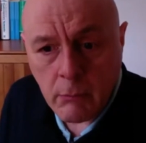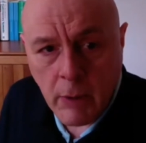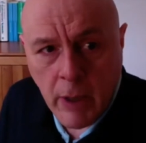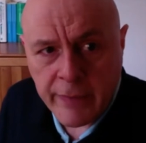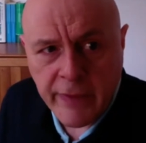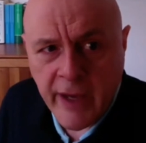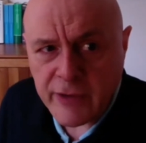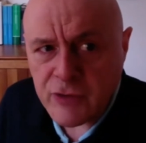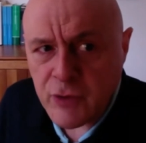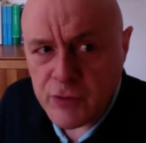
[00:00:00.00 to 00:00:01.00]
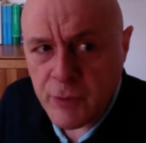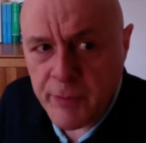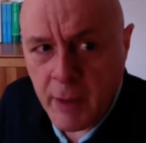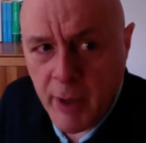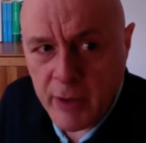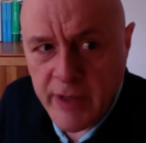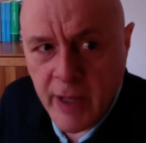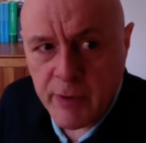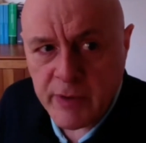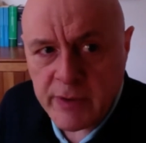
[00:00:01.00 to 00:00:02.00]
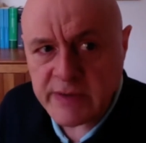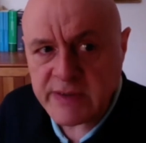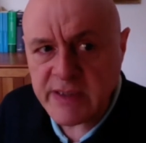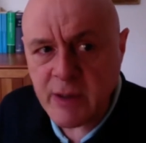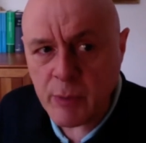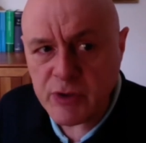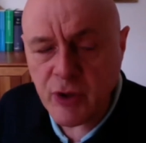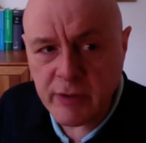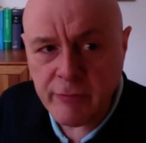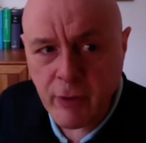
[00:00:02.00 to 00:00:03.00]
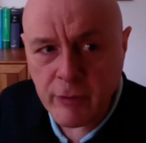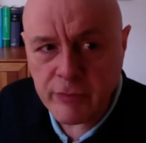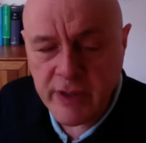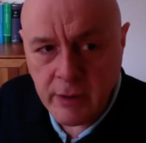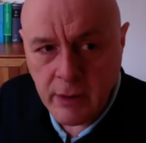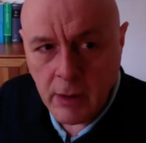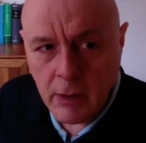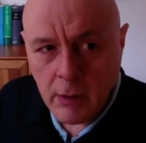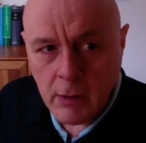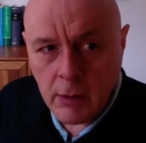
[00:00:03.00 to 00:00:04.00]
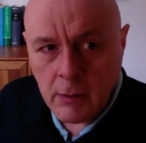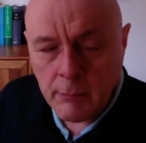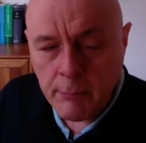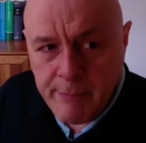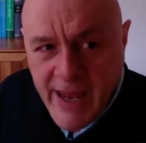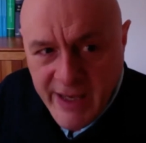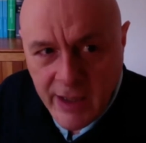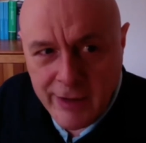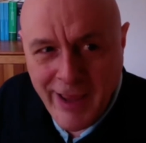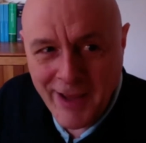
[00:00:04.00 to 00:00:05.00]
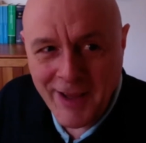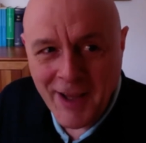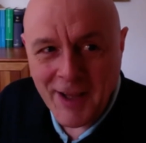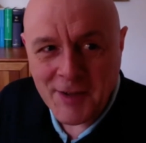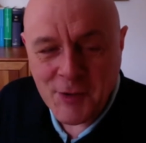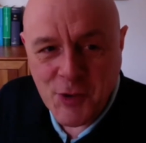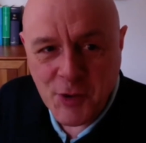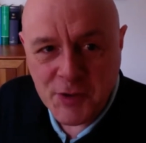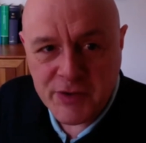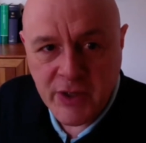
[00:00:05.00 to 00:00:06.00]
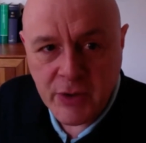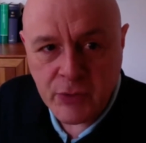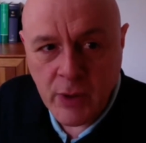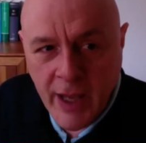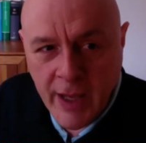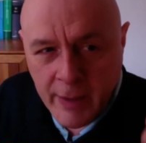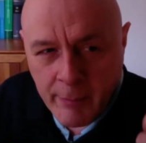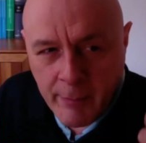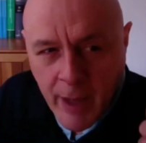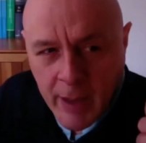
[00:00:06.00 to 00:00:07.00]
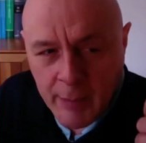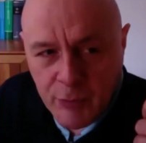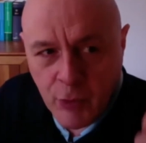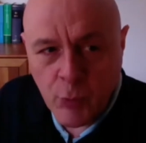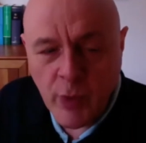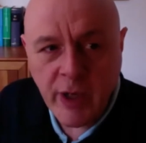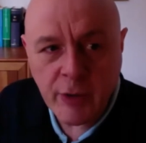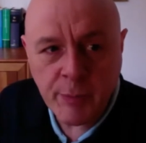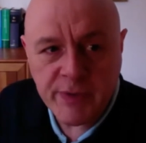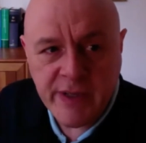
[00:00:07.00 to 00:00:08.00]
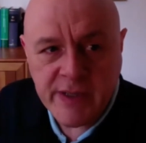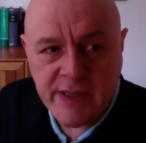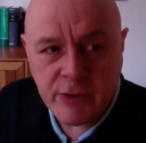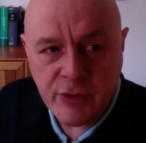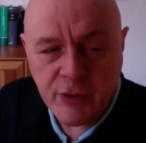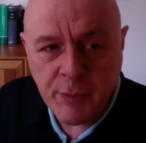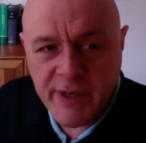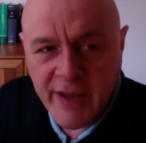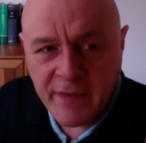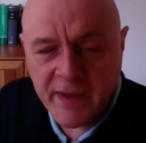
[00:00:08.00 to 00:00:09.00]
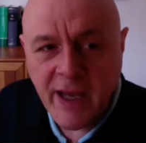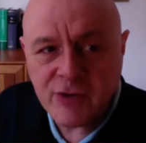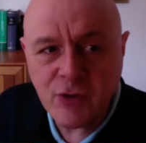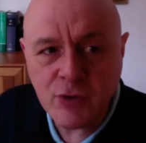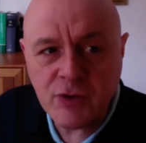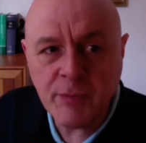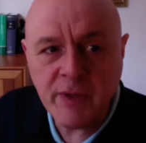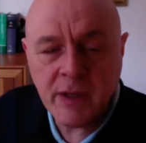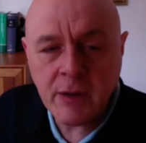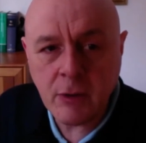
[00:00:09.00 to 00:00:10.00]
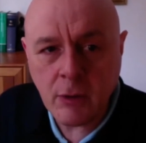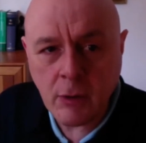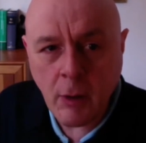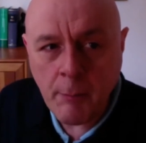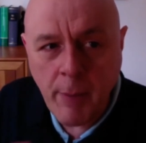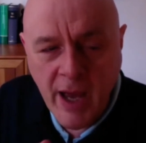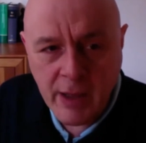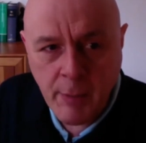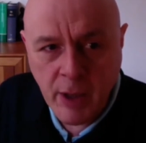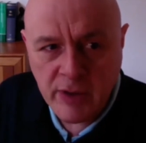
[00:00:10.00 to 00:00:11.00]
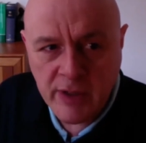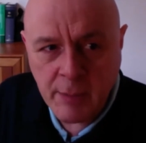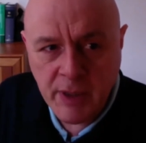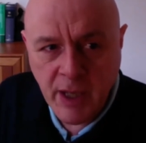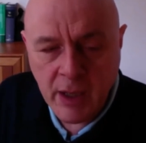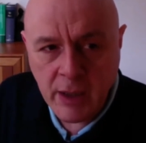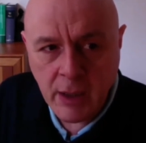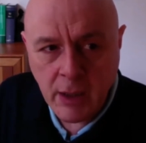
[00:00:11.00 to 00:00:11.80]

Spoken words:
I think I saw something about that, but since I was not involved in making the journal checker tool, I am not 100% certain, but I think I saw something come by about an API.